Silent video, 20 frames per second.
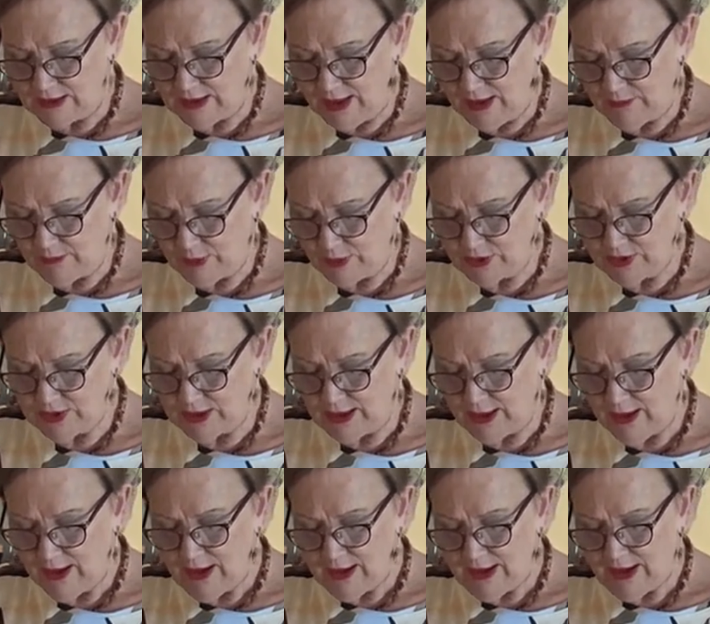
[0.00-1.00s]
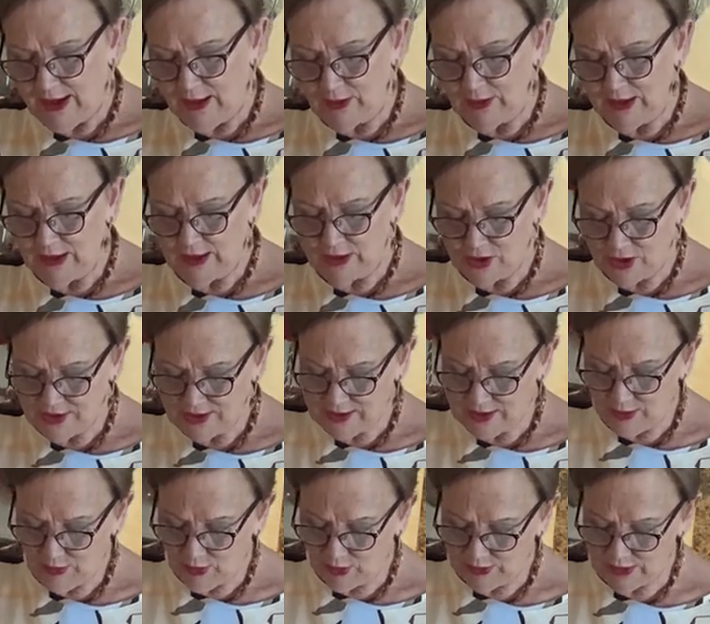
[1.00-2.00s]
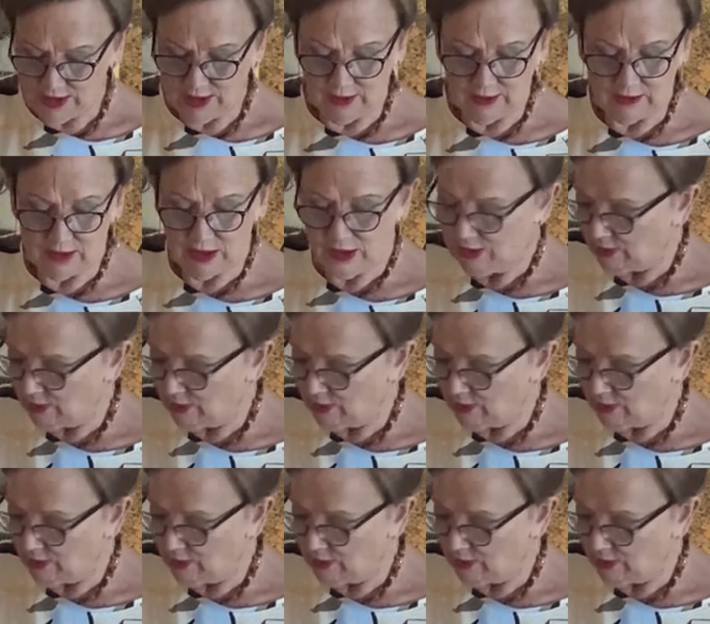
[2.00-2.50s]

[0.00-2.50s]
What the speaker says: and push it. Now, can I just say one thing to you